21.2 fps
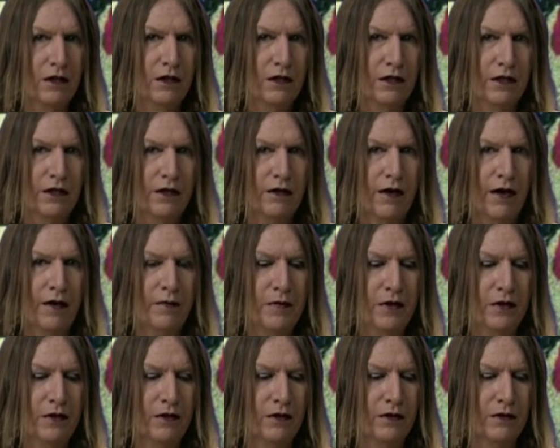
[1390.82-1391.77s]
You know, I'm
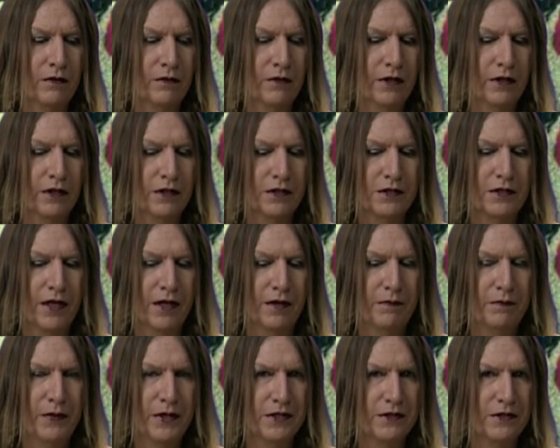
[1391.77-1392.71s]
in the real
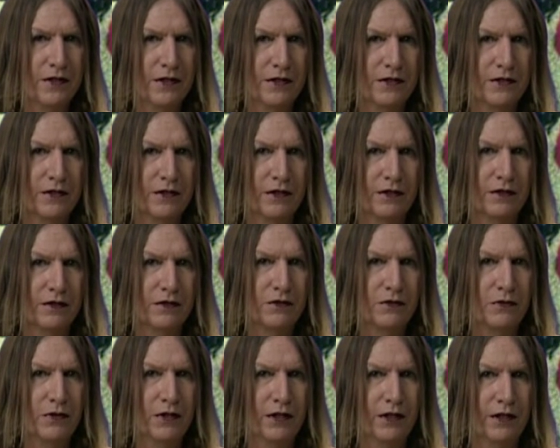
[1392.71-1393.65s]
estate business, and it's
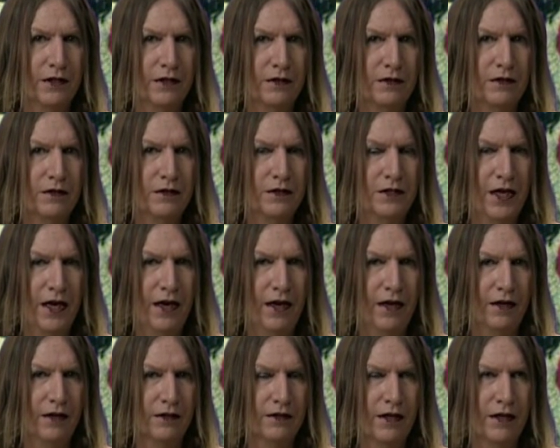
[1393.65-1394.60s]
really
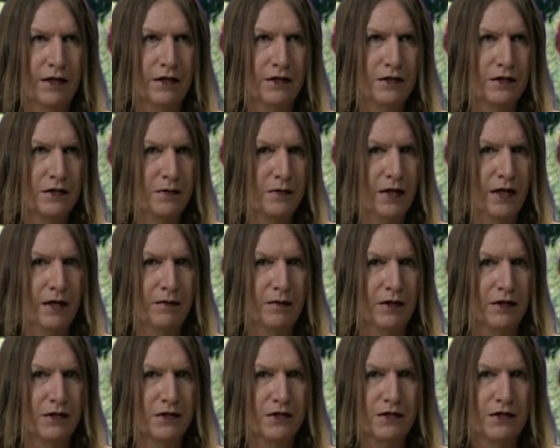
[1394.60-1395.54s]
tanked. I used to be
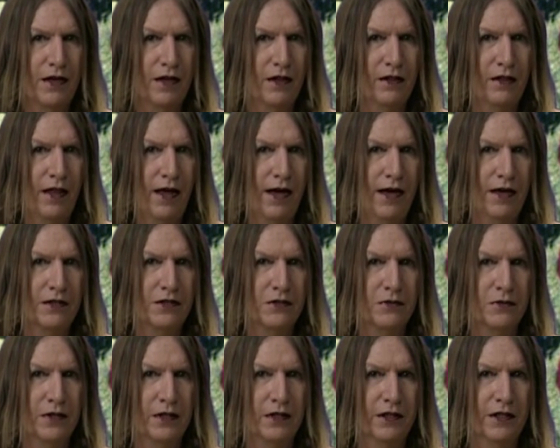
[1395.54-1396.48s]
able to sell lots
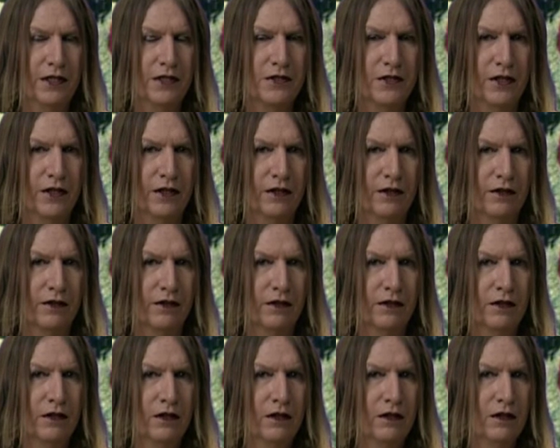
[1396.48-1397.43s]
real easy, and
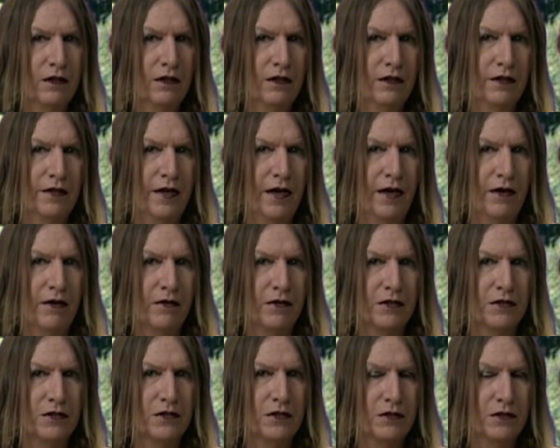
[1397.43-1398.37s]
now
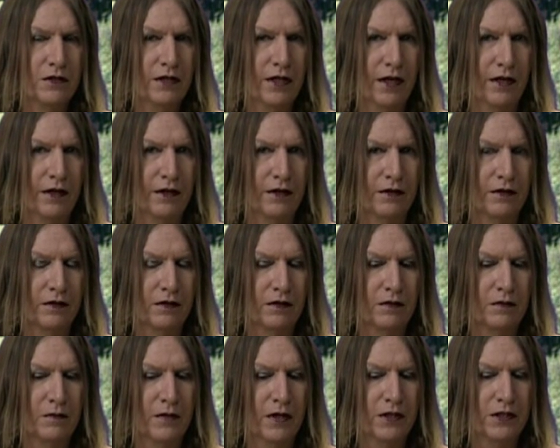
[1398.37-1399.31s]
it's getting
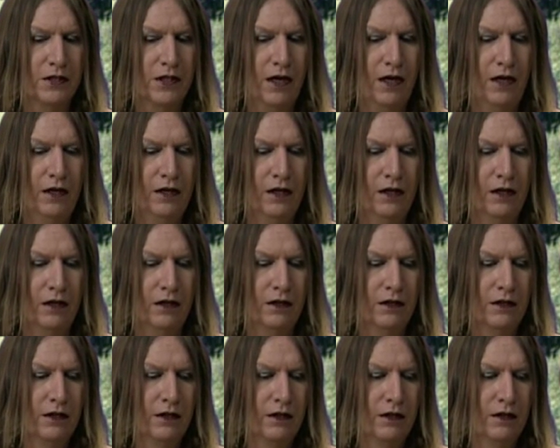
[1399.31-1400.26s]
much harder,
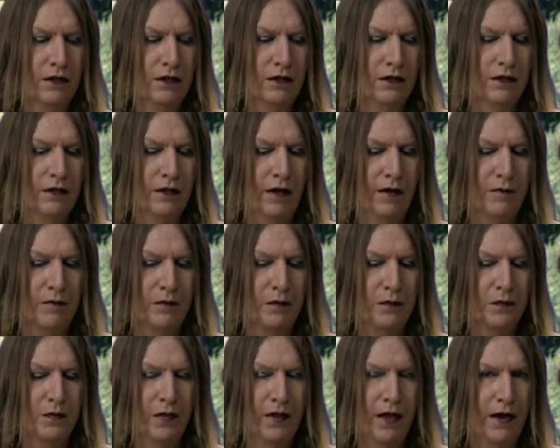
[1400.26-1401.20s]
and I'm
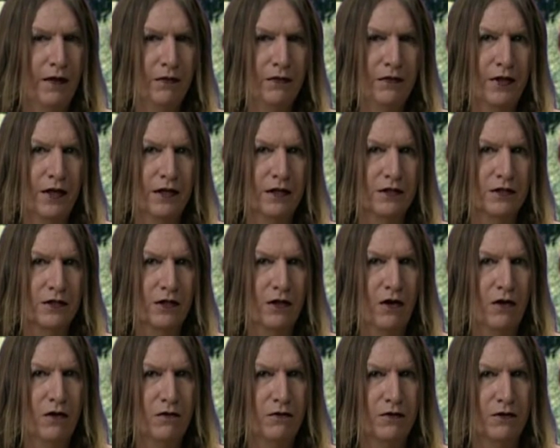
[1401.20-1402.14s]
letting things
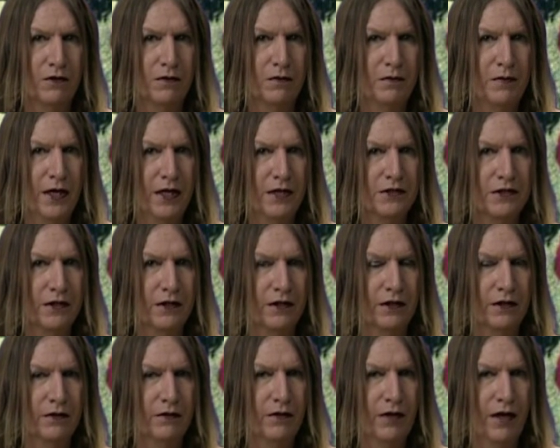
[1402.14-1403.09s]
go for
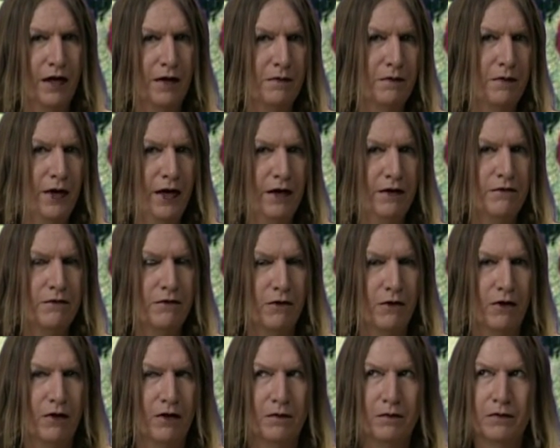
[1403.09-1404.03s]
basically what I paid
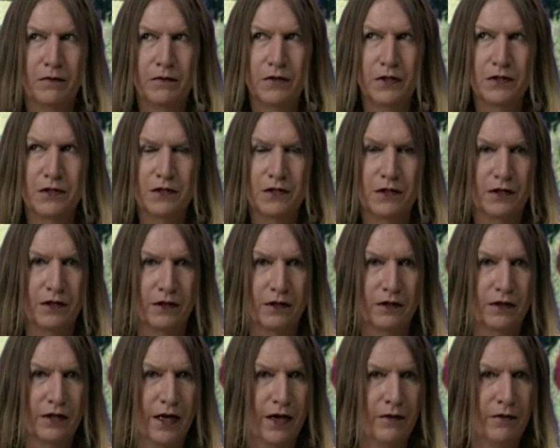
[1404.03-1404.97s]
for them, just to
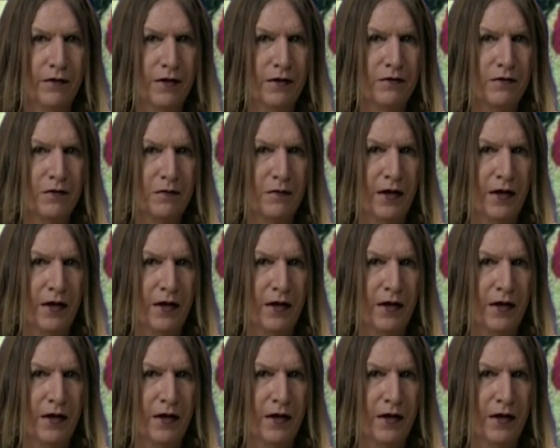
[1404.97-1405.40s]
get rid of them.